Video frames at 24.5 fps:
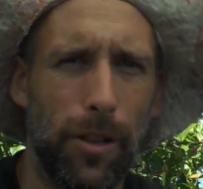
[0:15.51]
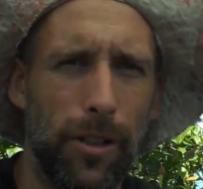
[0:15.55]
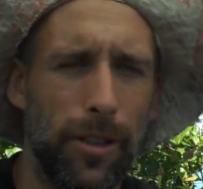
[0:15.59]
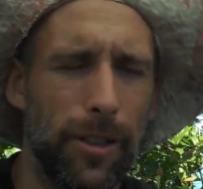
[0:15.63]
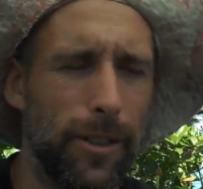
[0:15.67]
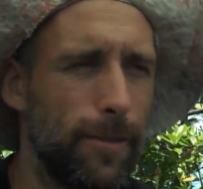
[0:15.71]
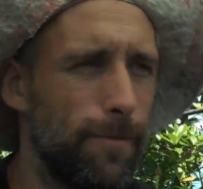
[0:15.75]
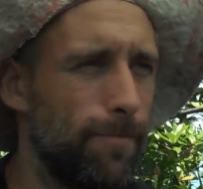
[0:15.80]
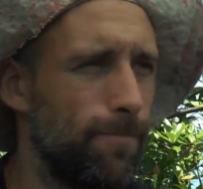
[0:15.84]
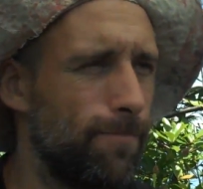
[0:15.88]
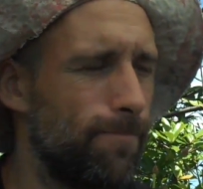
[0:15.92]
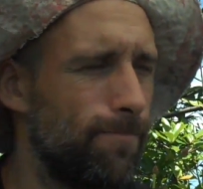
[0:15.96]

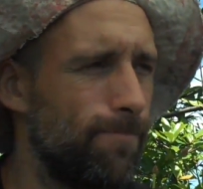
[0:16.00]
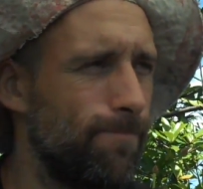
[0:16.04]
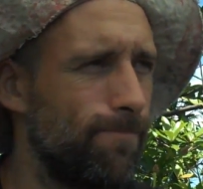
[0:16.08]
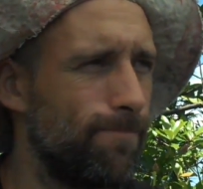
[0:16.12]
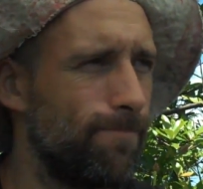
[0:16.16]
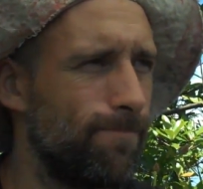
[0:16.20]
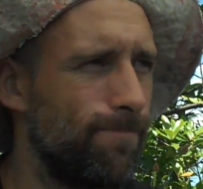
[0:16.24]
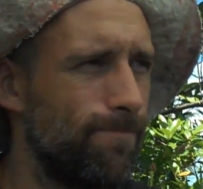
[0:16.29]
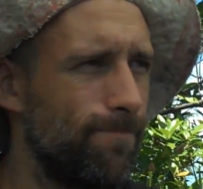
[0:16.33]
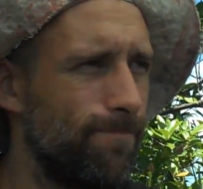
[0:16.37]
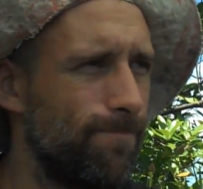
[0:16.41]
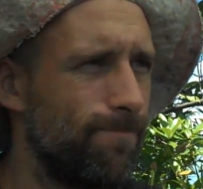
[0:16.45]
good
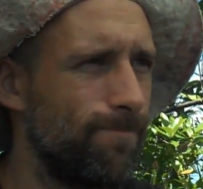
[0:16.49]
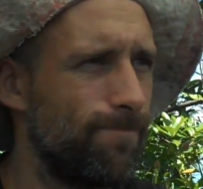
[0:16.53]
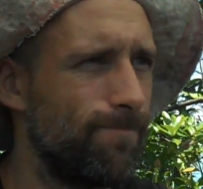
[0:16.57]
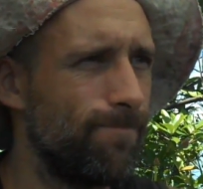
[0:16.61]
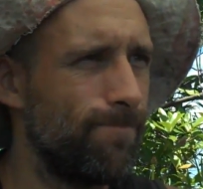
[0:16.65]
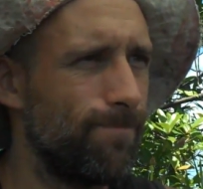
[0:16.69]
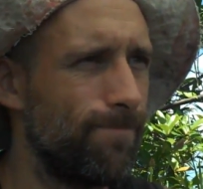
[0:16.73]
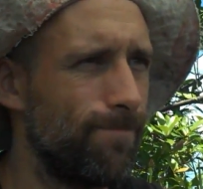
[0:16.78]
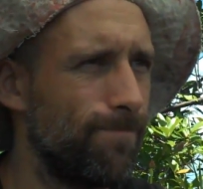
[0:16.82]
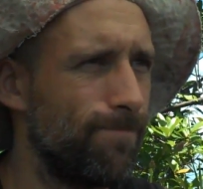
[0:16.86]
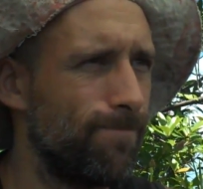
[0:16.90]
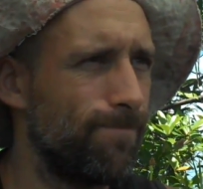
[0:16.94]

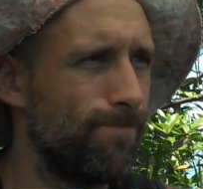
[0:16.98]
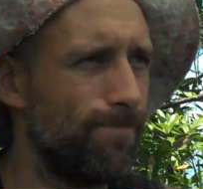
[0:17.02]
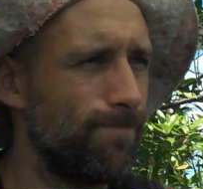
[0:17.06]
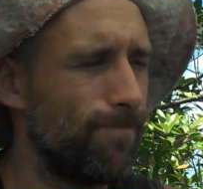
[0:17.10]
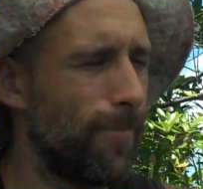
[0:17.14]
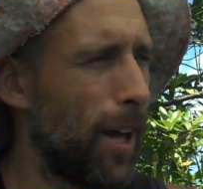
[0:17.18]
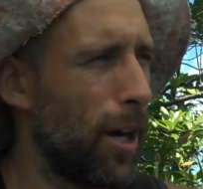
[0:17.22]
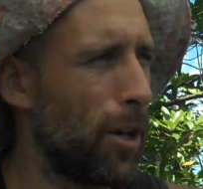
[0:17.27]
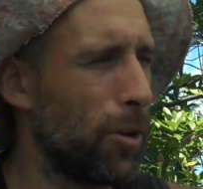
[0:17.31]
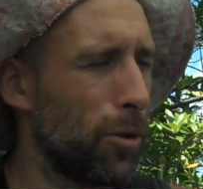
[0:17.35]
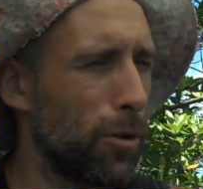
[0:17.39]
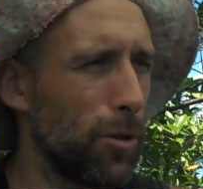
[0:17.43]

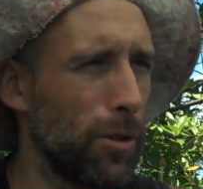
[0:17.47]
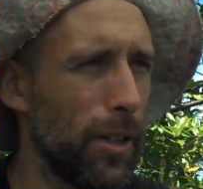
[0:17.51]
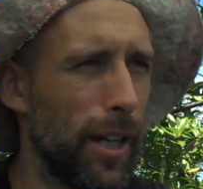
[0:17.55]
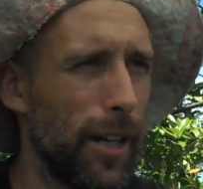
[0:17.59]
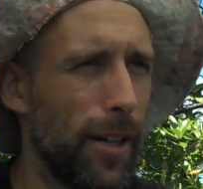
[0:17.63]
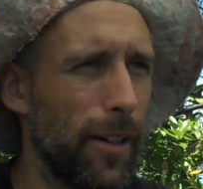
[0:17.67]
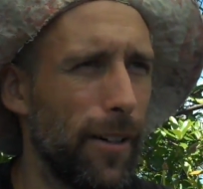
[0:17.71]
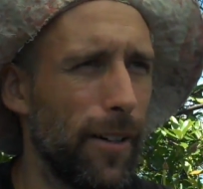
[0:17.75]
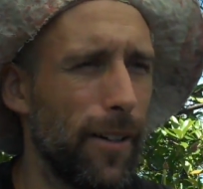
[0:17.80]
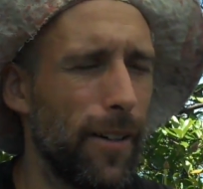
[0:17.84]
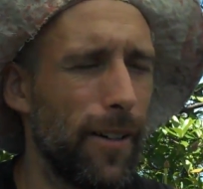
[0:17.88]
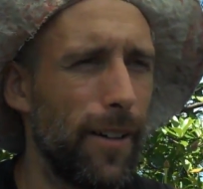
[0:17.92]
outer
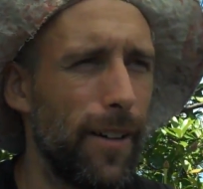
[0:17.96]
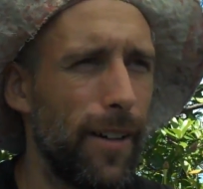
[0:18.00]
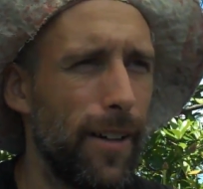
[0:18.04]
layer.